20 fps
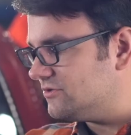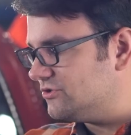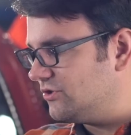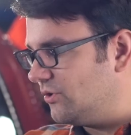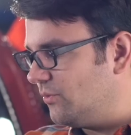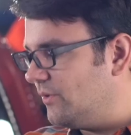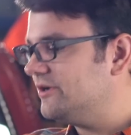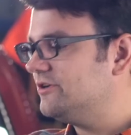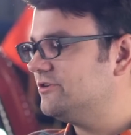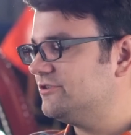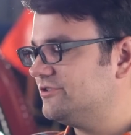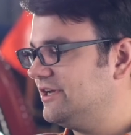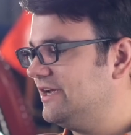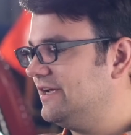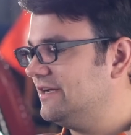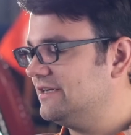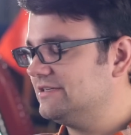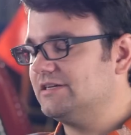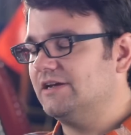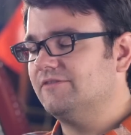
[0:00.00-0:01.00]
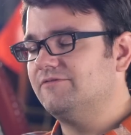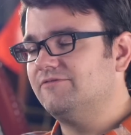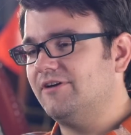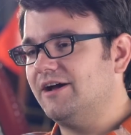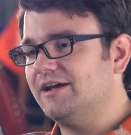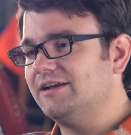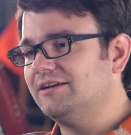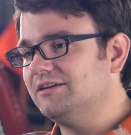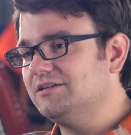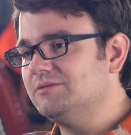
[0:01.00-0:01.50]
So what you're saying is I
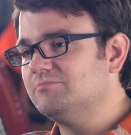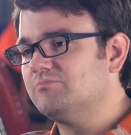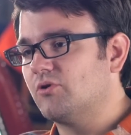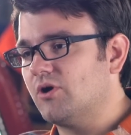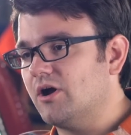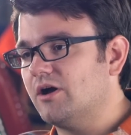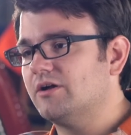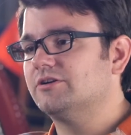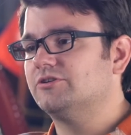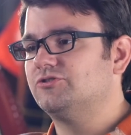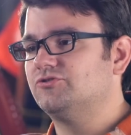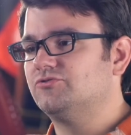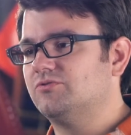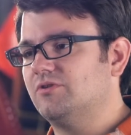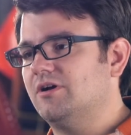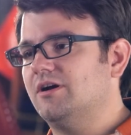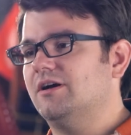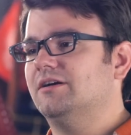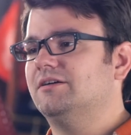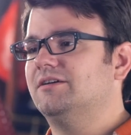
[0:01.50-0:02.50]
finally brought a truck.